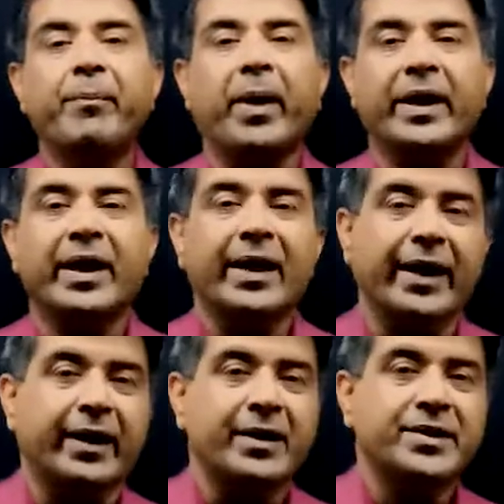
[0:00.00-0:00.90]
particle
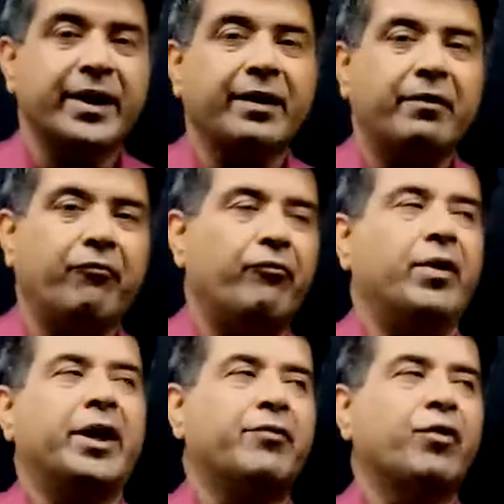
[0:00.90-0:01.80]
characteristic,
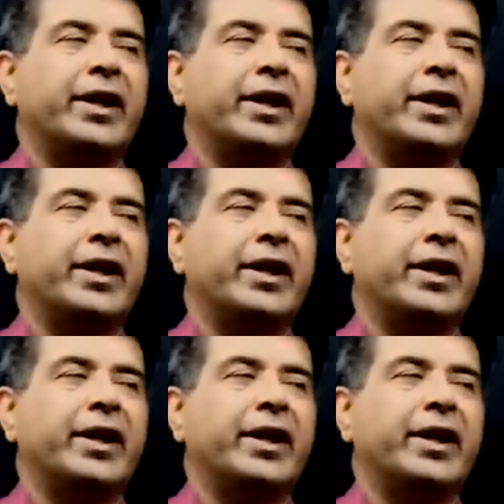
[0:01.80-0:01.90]
it would